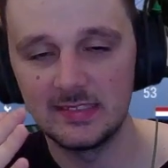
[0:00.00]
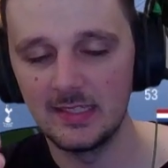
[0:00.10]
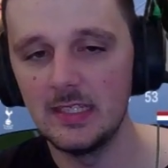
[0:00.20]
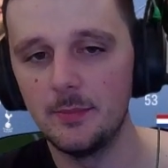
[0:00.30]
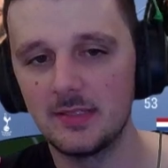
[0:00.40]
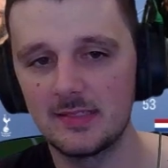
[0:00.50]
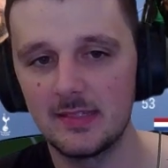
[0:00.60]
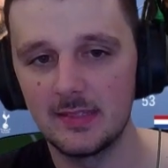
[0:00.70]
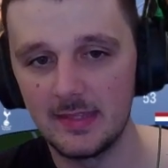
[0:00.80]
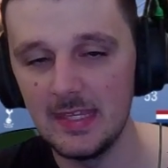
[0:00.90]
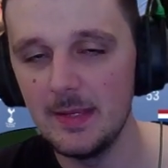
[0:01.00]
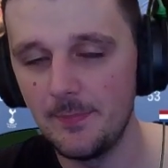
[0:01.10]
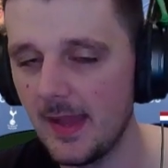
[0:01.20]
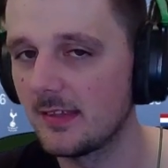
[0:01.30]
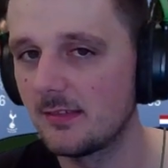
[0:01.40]
Saliba's the
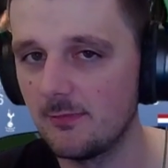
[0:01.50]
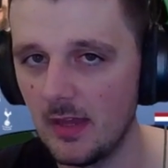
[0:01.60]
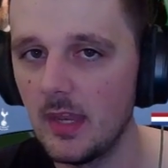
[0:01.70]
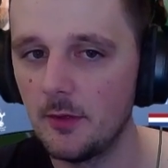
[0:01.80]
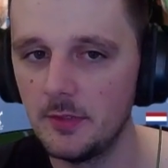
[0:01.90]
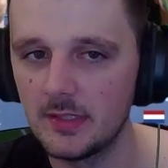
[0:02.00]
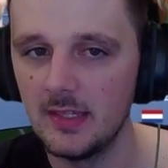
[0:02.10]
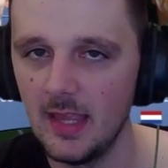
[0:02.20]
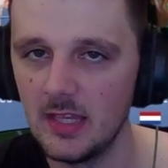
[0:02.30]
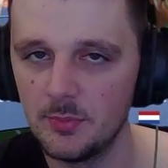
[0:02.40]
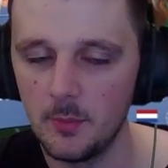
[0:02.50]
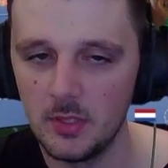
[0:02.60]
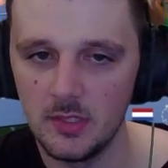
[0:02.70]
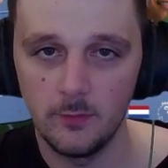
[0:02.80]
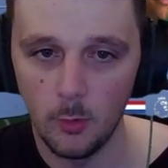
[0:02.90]
best right now you can get in the Premier League.